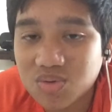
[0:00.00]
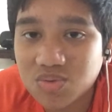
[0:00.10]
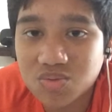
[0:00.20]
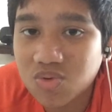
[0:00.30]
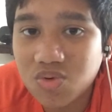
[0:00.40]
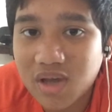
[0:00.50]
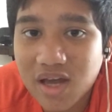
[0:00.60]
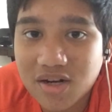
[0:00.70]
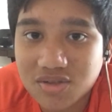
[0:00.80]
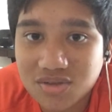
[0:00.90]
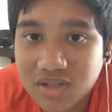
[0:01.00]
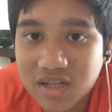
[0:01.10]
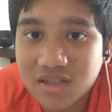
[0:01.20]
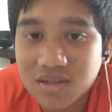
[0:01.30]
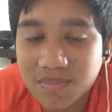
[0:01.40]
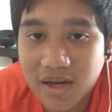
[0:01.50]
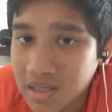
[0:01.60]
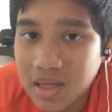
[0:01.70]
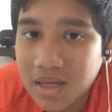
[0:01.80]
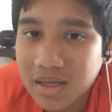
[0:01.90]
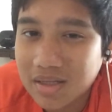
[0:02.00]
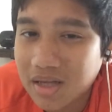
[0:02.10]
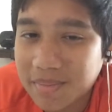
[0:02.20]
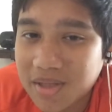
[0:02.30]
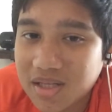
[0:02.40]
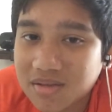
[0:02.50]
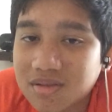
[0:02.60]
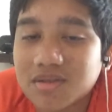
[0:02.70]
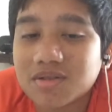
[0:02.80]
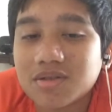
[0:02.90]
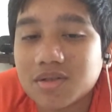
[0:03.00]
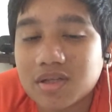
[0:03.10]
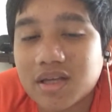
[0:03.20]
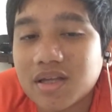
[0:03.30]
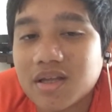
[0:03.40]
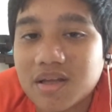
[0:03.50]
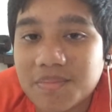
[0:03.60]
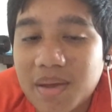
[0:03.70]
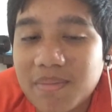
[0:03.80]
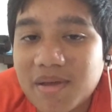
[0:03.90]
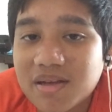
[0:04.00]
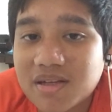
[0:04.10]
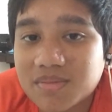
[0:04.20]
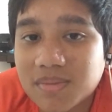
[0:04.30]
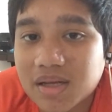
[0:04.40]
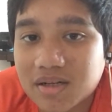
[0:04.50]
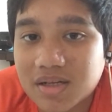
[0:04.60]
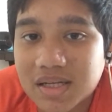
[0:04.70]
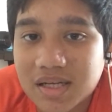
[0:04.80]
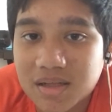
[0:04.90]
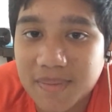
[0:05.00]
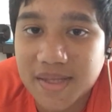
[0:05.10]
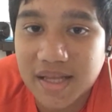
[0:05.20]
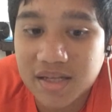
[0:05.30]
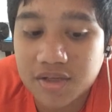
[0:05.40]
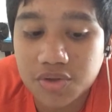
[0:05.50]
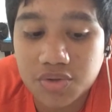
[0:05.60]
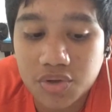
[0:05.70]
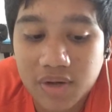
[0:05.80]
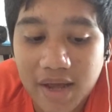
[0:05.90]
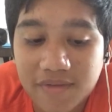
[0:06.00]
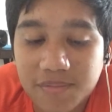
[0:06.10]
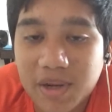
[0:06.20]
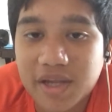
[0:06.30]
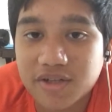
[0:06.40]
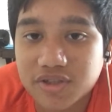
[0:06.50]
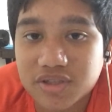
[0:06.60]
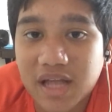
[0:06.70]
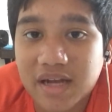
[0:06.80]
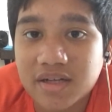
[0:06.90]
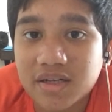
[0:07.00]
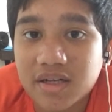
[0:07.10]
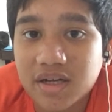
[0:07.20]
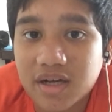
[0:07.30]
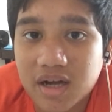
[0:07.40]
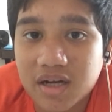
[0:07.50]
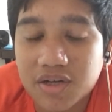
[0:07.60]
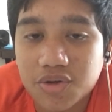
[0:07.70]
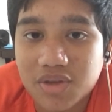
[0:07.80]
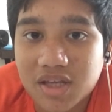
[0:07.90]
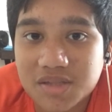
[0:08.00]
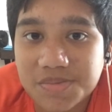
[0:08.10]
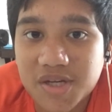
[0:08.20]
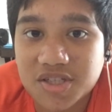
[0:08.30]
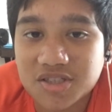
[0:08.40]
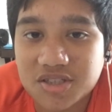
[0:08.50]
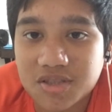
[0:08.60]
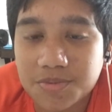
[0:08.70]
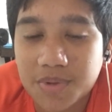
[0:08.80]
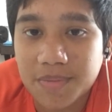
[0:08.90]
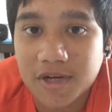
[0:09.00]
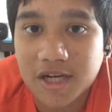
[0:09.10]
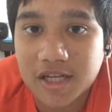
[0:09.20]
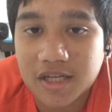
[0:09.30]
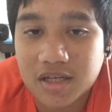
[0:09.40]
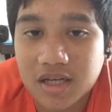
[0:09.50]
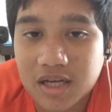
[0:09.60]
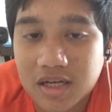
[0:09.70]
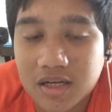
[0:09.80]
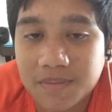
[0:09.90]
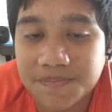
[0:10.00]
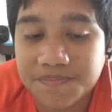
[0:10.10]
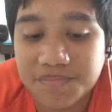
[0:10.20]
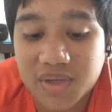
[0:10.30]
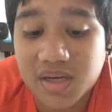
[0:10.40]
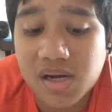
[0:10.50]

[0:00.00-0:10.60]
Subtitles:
Who cares? That doesn't matter. I mean, maybe it does matter a little bit that you don't have players that know the experience of the Premier League, but